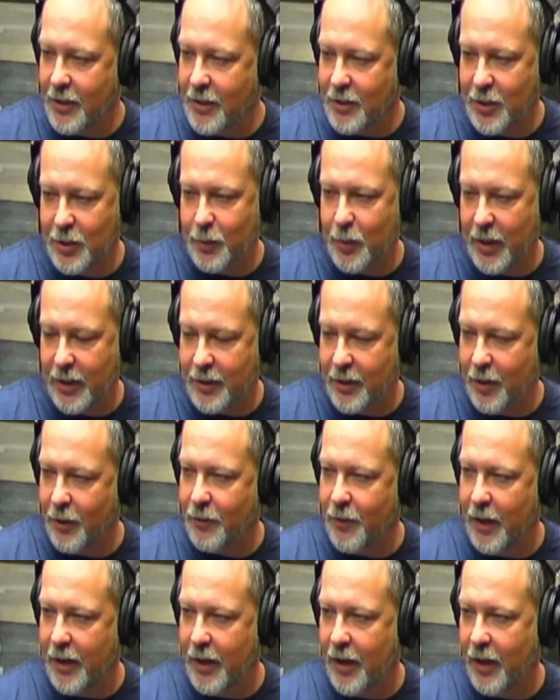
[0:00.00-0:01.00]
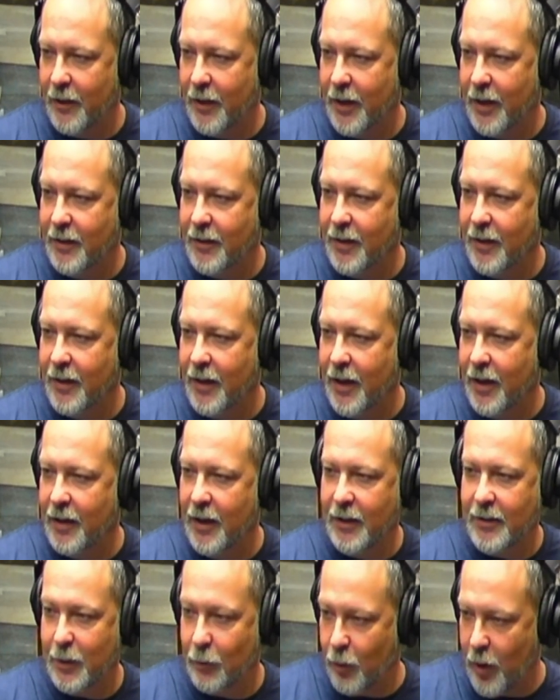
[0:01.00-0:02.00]
She's probably terrified now that I said that. And I
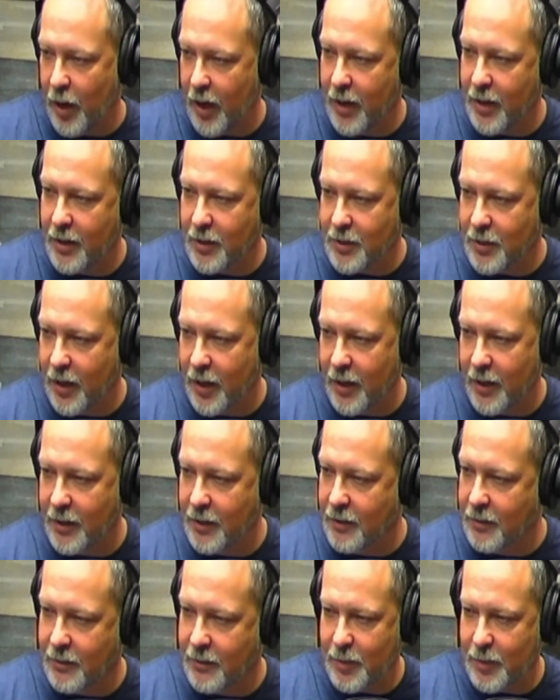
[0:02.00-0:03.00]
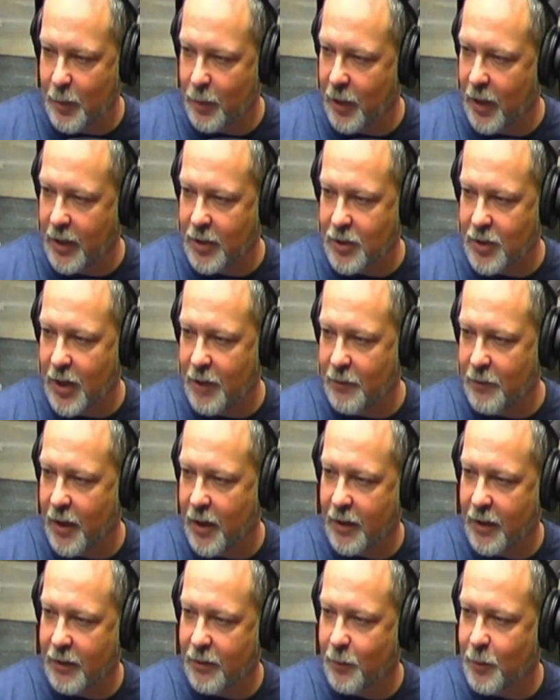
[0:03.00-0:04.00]
see Ryan is on, and like
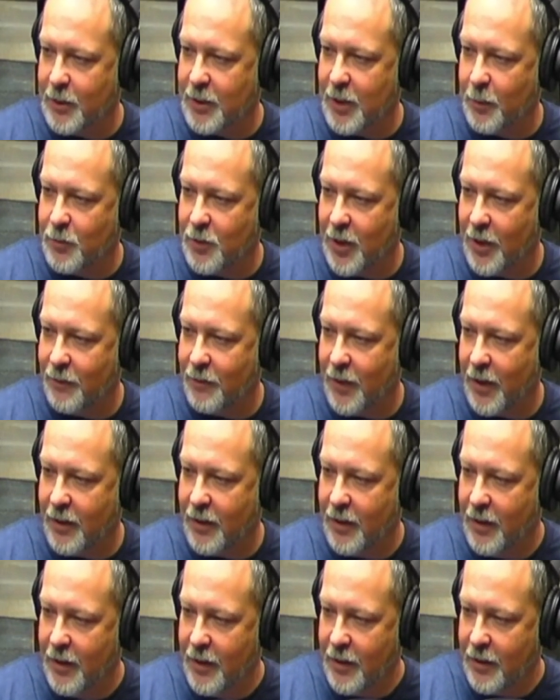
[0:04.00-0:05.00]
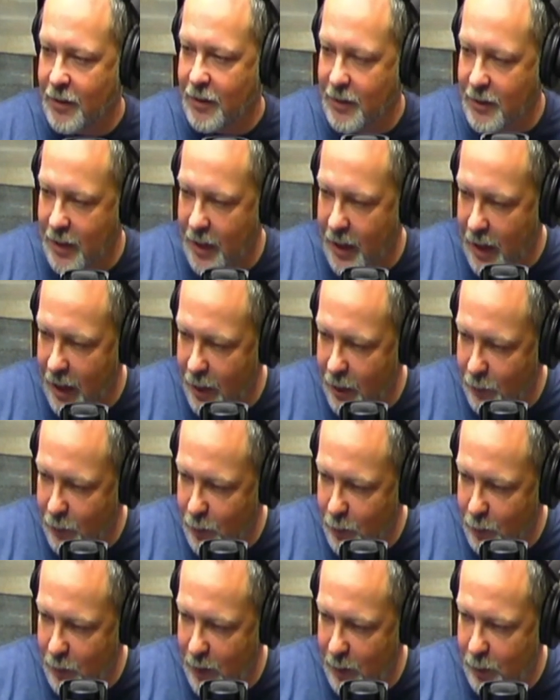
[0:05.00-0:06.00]
Japheth. What's up, Japheth? Just saying hi to a few
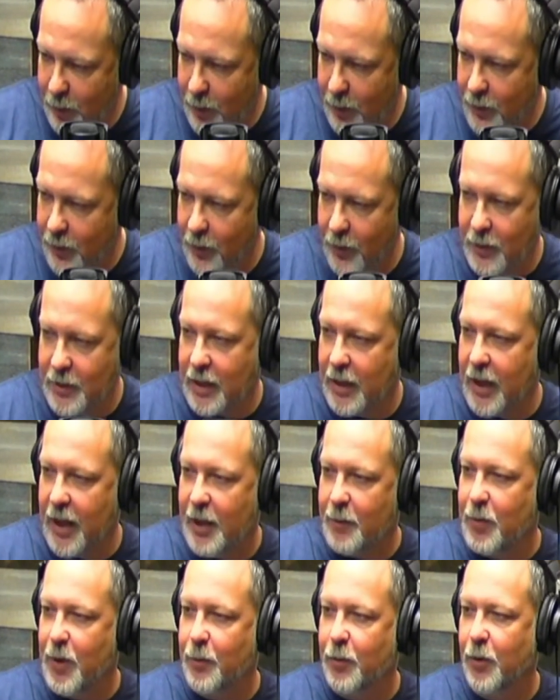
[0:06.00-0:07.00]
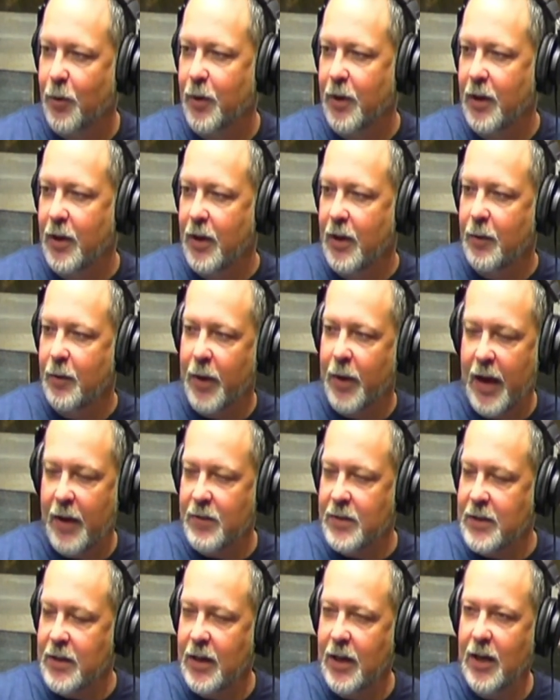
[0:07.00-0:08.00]
people. So there's a lot of people, but I haven't
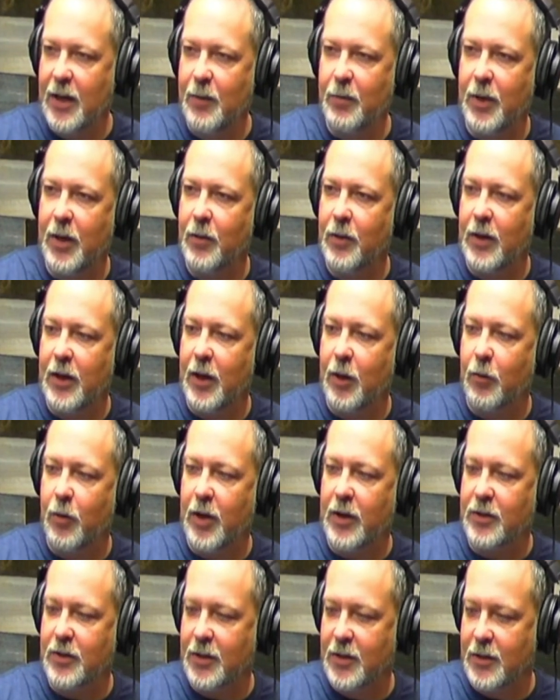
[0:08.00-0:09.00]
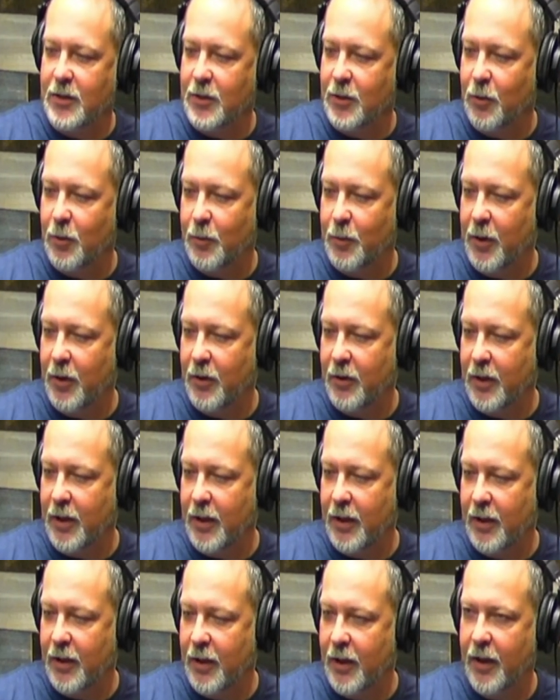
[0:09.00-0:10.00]
seen anybody with any questions. So
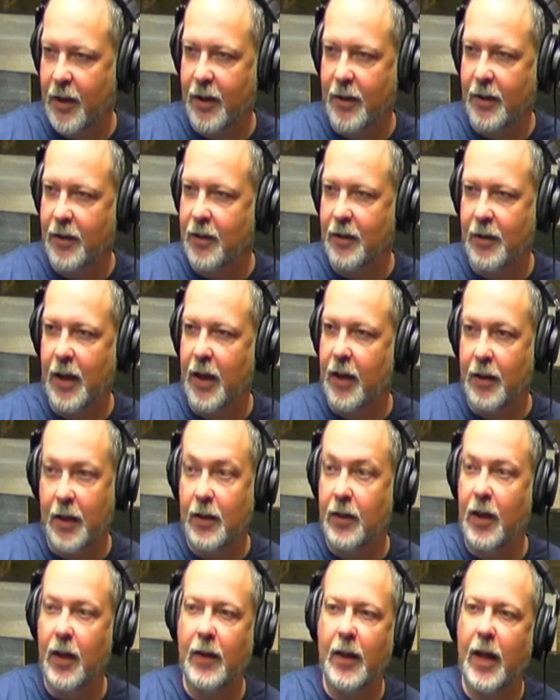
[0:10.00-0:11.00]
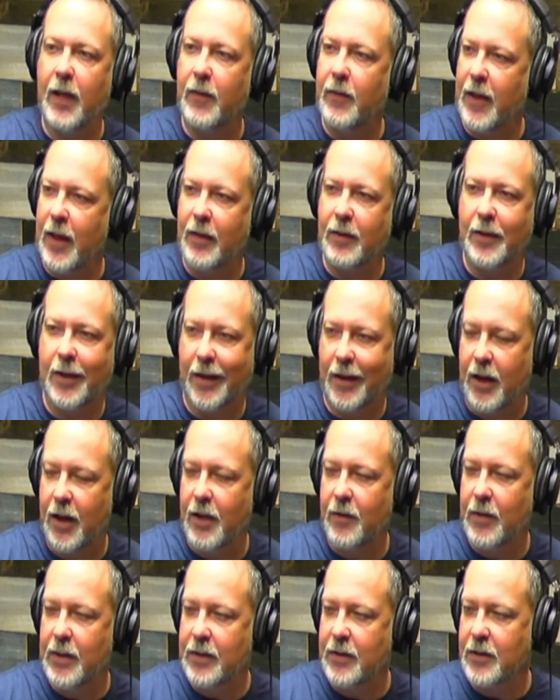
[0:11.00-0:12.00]
apparently, yeah, and that I kind
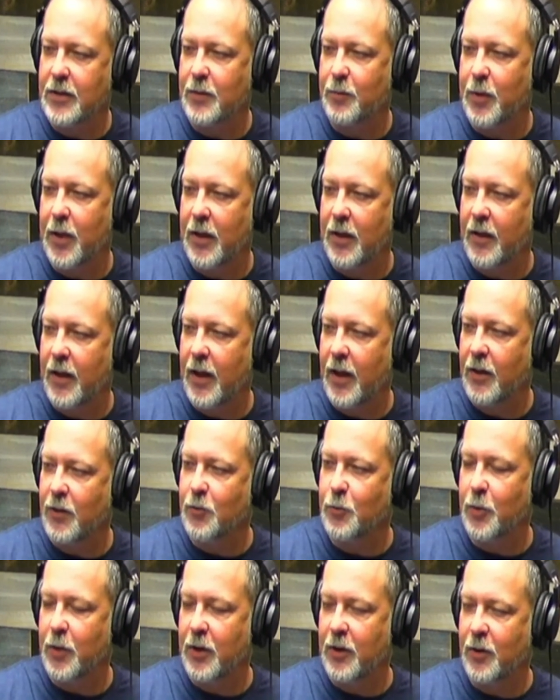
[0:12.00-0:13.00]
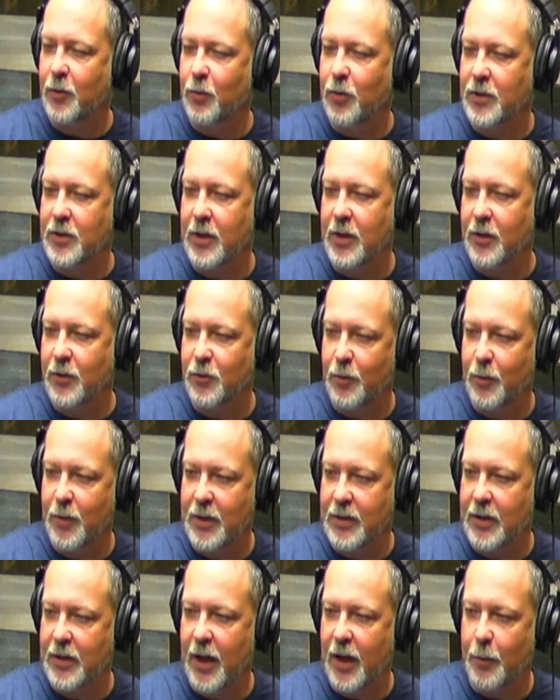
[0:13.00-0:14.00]
of anticipated that. I just wanted to present it to him
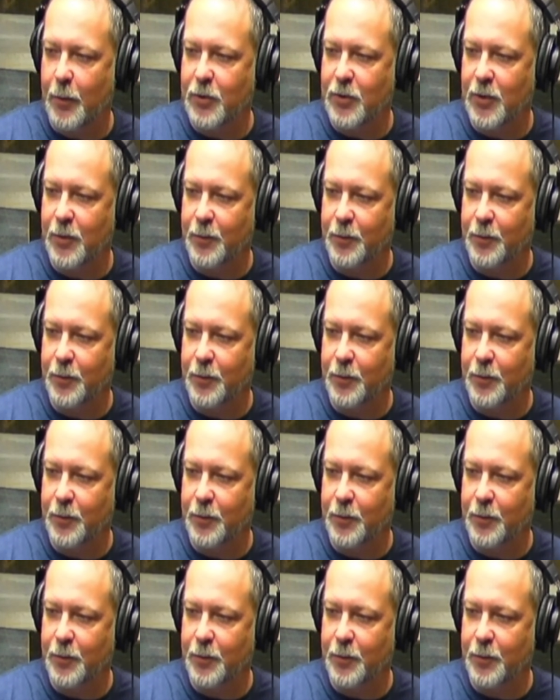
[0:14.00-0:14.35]
as an option.